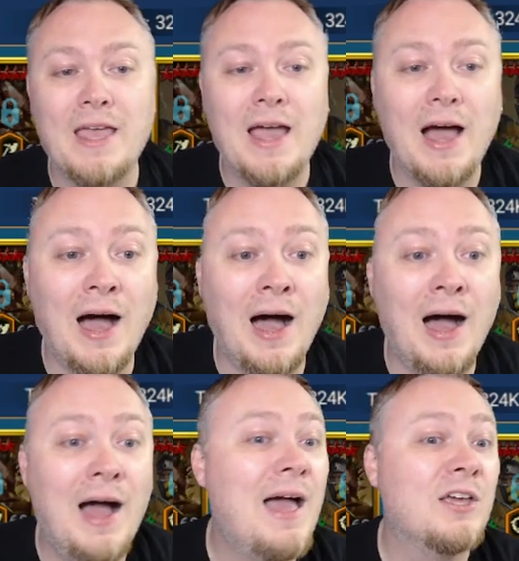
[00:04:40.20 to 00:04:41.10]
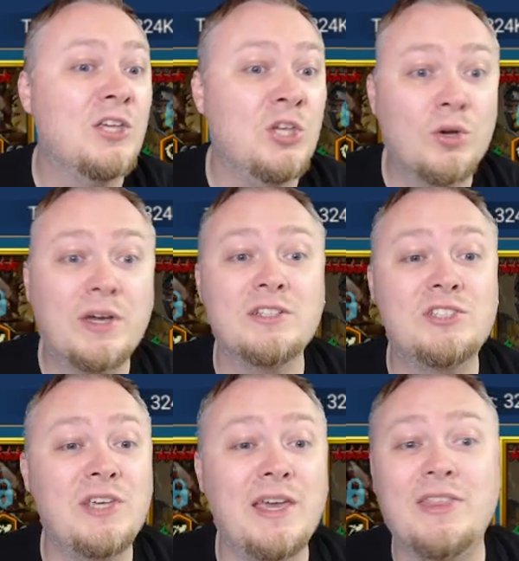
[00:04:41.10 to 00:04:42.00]
Uh, you can
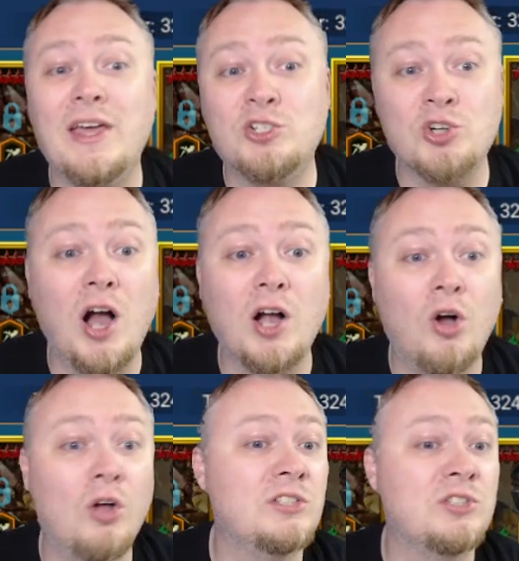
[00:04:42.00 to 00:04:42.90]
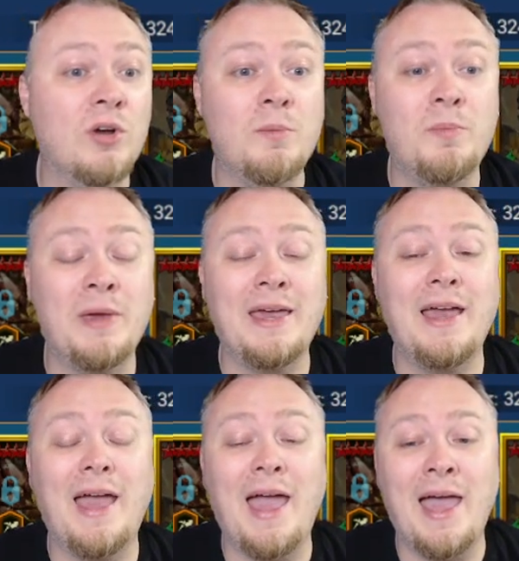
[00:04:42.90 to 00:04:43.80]
see that goal is going to be
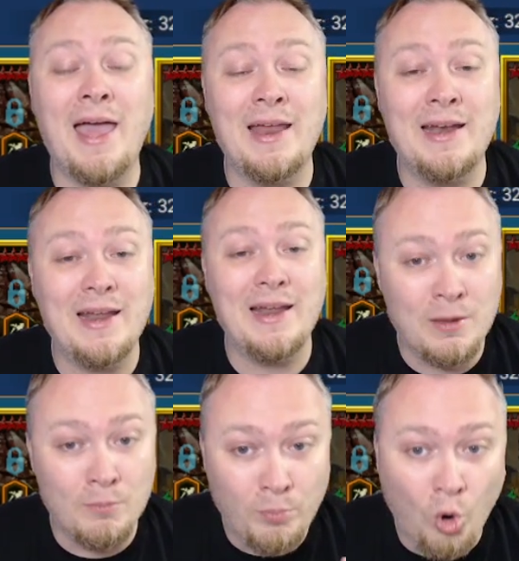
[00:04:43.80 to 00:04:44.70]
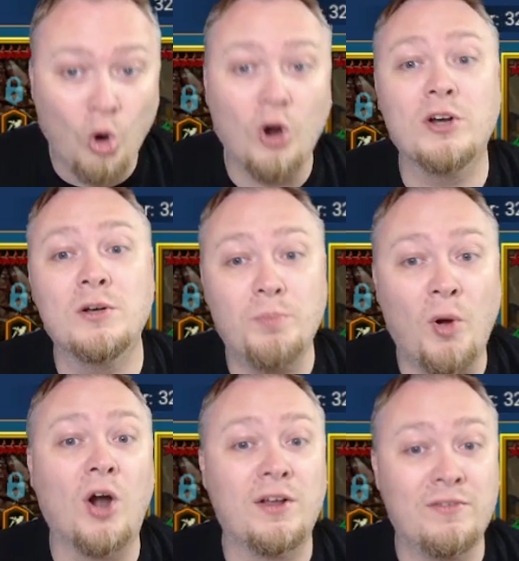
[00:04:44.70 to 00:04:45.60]
an important
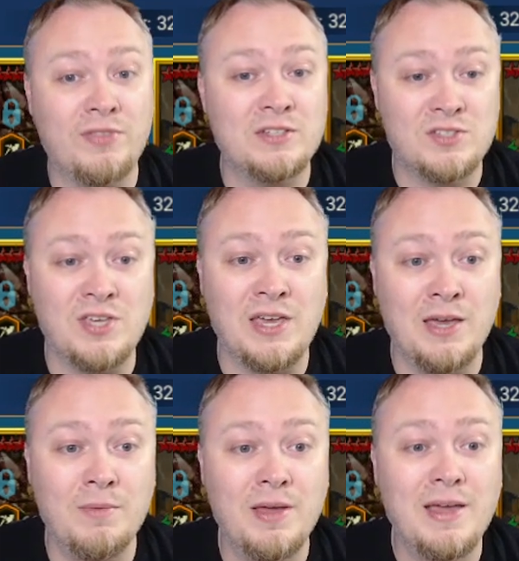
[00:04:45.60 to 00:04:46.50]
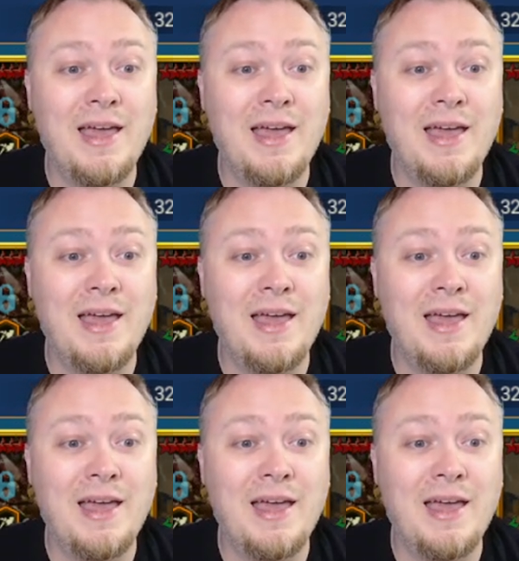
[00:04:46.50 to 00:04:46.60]
part of this team.